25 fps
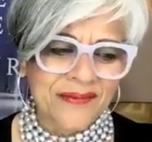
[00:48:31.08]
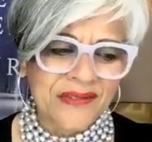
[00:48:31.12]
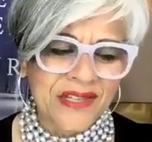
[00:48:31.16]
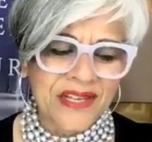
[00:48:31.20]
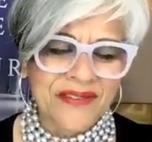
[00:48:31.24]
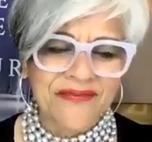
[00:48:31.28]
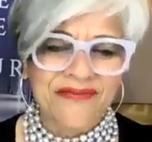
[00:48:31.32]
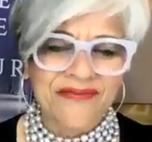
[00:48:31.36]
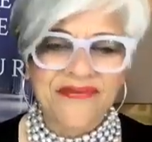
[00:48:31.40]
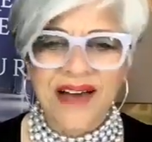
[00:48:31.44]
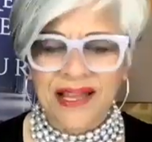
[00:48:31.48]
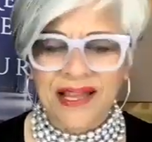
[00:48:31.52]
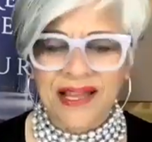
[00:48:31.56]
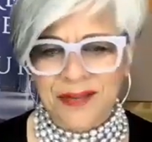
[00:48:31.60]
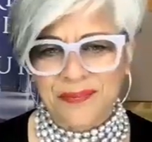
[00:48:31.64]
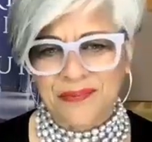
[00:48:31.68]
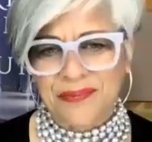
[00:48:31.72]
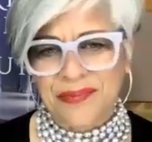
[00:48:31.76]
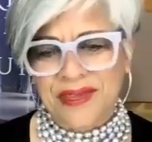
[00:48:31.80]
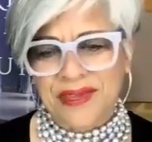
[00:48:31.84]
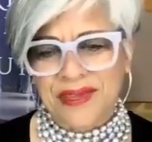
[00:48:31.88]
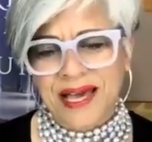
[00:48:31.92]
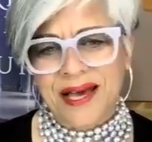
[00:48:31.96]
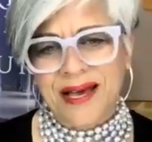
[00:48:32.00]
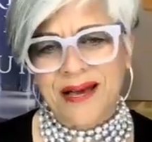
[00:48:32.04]
develop
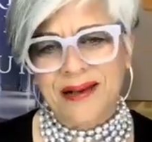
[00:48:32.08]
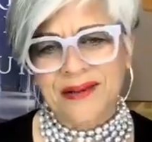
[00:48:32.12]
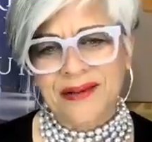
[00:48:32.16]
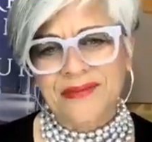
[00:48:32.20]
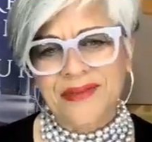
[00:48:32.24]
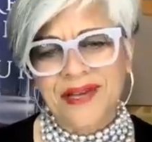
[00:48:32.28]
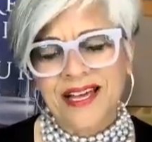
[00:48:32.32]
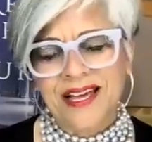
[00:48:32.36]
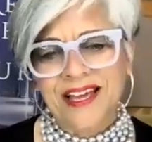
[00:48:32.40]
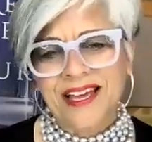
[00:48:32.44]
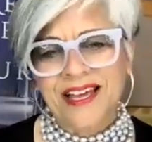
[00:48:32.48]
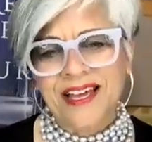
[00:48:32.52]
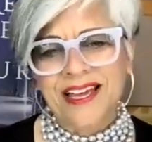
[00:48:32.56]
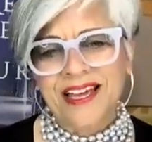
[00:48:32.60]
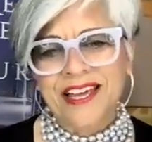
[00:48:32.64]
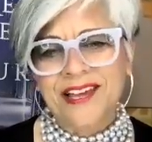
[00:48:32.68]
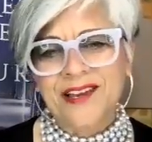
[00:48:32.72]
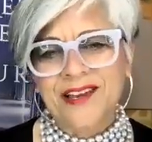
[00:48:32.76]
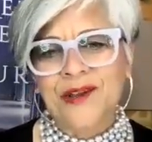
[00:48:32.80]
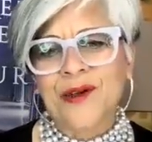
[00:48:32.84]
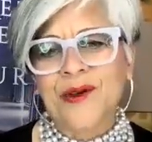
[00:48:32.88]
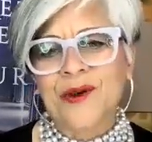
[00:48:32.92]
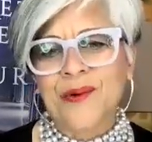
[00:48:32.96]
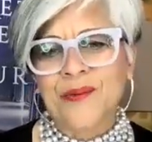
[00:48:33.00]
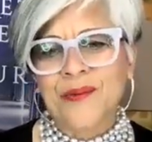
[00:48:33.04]
them
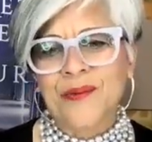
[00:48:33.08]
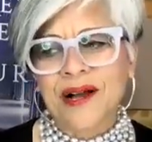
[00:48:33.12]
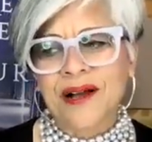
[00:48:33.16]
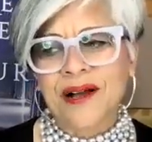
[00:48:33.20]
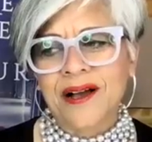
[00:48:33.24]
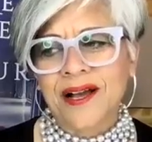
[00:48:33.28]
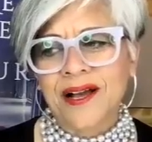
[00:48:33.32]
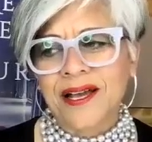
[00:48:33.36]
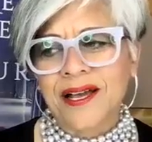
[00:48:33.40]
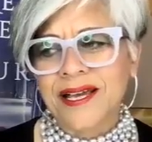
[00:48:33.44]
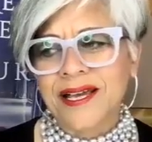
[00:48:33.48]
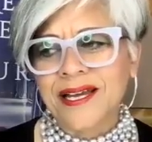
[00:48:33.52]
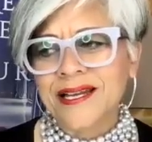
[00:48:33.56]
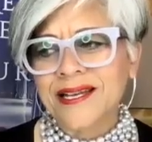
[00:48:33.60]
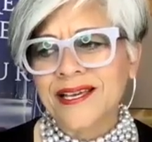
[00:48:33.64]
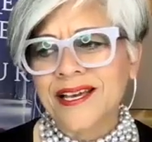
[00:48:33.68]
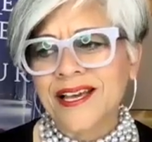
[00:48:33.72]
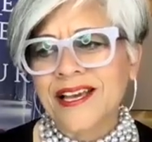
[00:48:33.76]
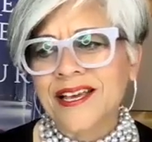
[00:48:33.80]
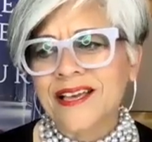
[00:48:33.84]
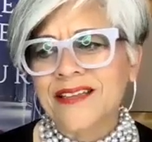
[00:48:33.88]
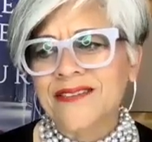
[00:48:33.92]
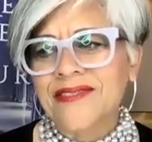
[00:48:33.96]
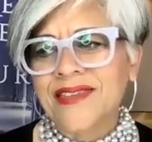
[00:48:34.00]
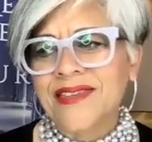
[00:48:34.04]
in your mind,
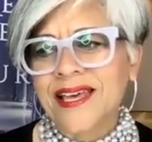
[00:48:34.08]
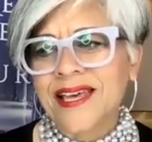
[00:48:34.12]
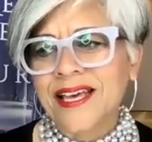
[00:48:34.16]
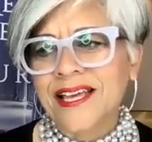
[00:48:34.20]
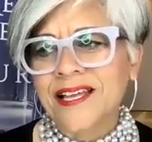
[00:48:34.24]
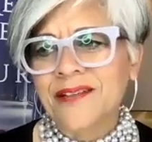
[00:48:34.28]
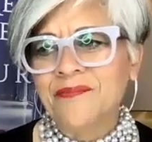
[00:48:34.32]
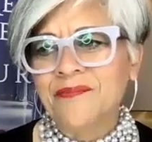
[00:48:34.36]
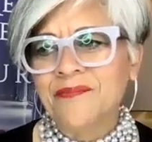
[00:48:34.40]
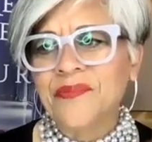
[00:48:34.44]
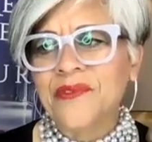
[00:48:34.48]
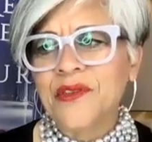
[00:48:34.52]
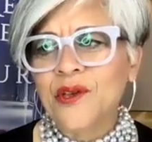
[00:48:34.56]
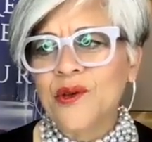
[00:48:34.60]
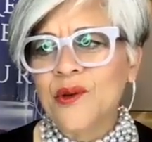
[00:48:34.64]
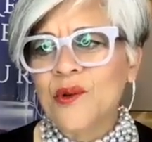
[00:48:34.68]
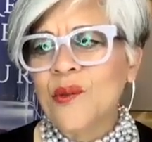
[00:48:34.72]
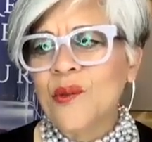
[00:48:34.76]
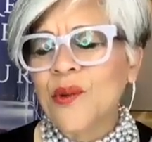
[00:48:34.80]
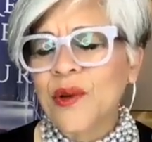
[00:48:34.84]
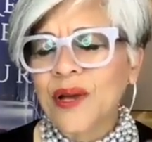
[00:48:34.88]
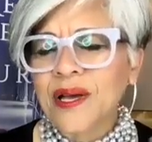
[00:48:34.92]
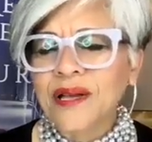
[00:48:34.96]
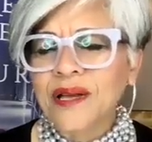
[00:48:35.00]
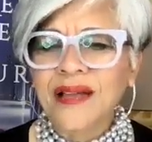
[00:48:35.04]
then you
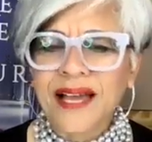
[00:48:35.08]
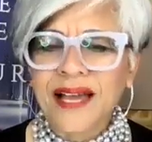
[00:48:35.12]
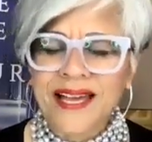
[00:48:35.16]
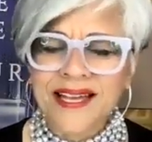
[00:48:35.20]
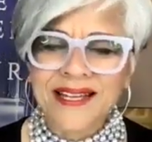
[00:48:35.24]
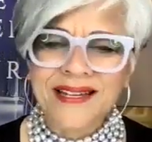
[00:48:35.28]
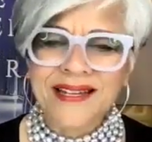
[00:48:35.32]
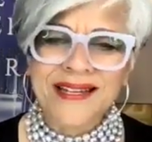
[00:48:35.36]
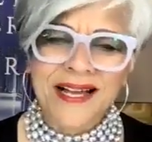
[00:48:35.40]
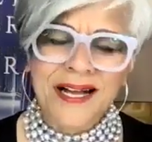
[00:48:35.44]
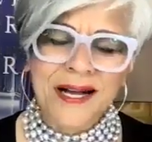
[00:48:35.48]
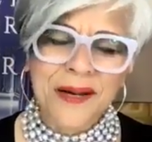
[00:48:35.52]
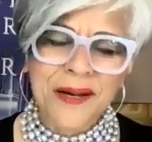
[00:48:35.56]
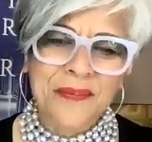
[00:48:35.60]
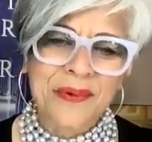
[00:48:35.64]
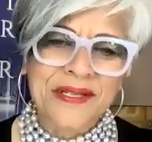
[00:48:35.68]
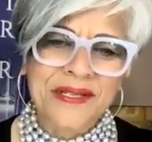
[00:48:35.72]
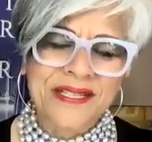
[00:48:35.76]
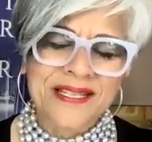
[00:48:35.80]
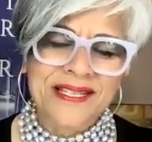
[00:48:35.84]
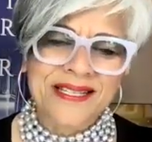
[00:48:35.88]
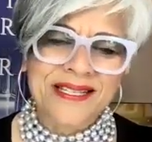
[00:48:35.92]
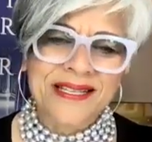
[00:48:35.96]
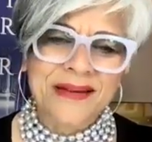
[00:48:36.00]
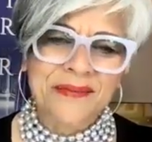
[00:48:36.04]
will end up
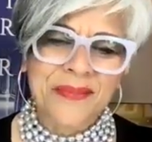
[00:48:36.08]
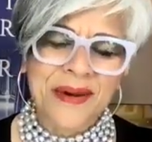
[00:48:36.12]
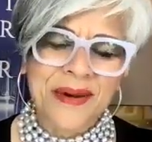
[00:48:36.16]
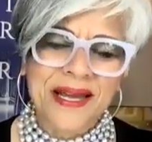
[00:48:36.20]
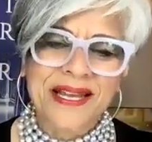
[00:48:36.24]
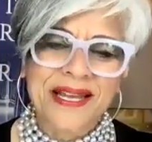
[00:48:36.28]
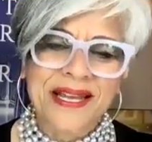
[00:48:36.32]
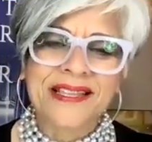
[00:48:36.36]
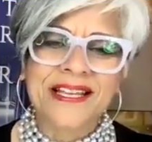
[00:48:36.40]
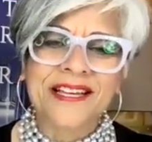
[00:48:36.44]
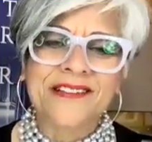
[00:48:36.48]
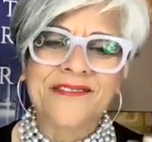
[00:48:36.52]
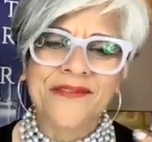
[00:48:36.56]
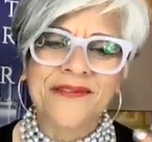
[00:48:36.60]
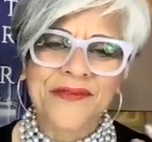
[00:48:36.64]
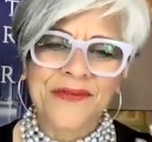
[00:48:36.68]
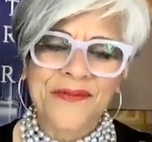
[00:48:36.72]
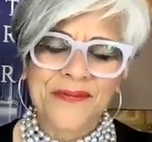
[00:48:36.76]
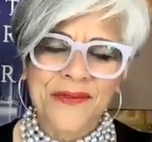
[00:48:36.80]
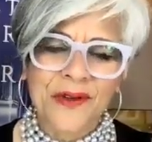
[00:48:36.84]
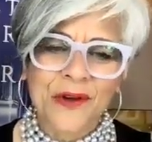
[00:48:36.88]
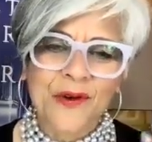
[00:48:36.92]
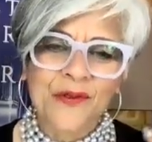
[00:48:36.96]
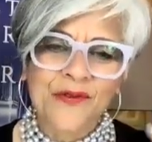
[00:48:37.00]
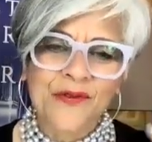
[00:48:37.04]
with somebody
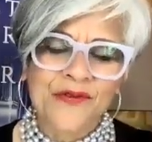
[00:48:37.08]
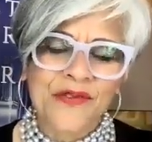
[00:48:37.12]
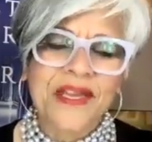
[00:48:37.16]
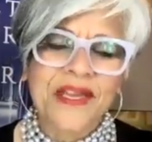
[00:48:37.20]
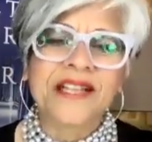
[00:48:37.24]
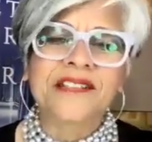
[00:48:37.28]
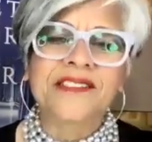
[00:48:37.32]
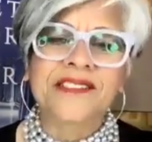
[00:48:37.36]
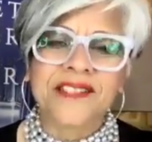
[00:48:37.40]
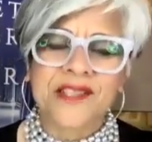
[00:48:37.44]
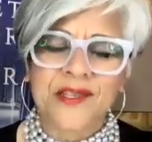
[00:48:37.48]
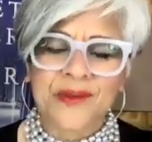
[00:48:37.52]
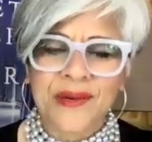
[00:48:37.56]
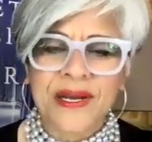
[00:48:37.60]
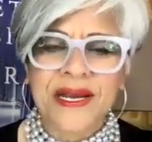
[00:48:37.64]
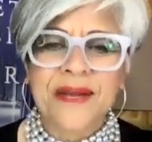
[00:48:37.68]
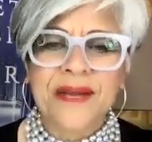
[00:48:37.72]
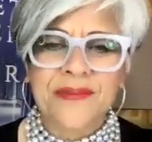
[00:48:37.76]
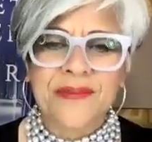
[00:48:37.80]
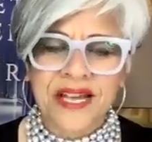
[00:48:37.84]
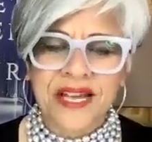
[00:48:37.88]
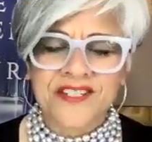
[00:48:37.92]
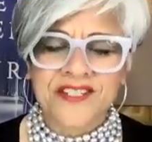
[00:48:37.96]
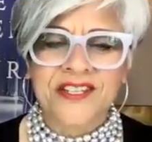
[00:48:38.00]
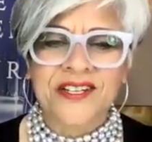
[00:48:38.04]
who feels
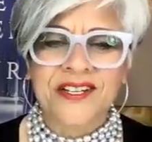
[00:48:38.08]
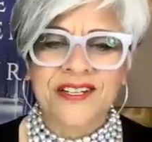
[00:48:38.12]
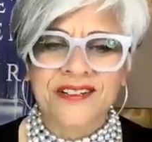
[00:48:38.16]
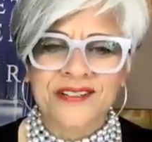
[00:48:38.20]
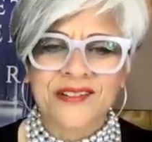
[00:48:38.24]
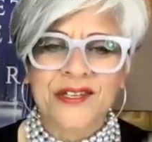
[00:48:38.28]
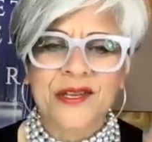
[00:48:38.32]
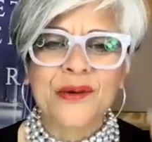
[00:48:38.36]
three-dimensional.